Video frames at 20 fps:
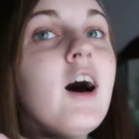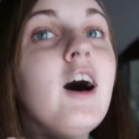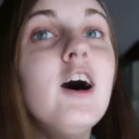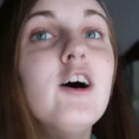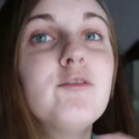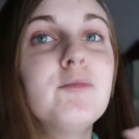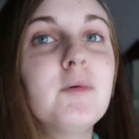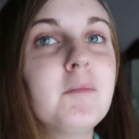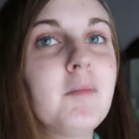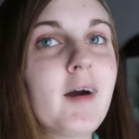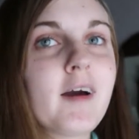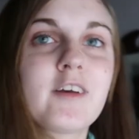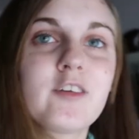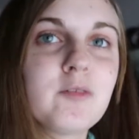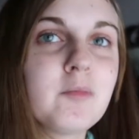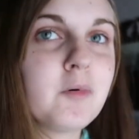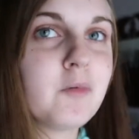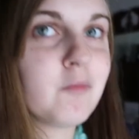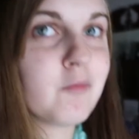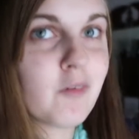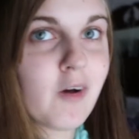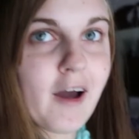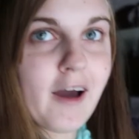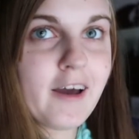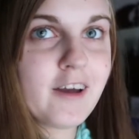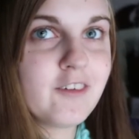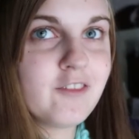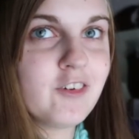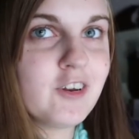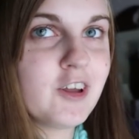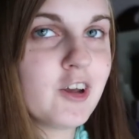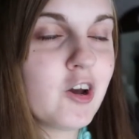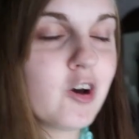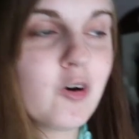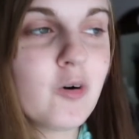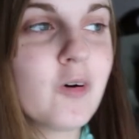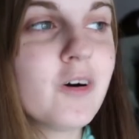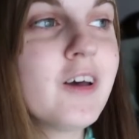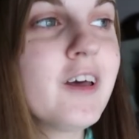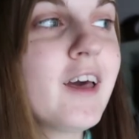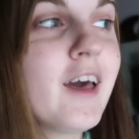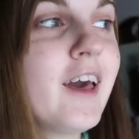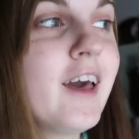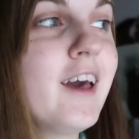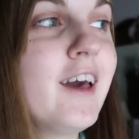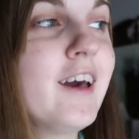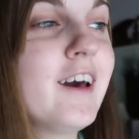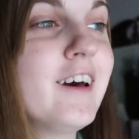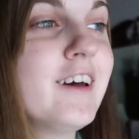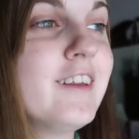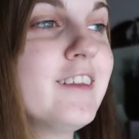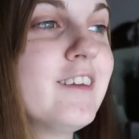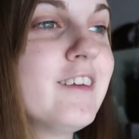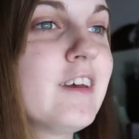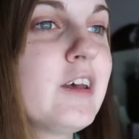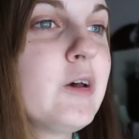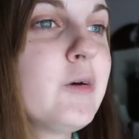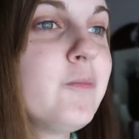of my Maximum Ride video, and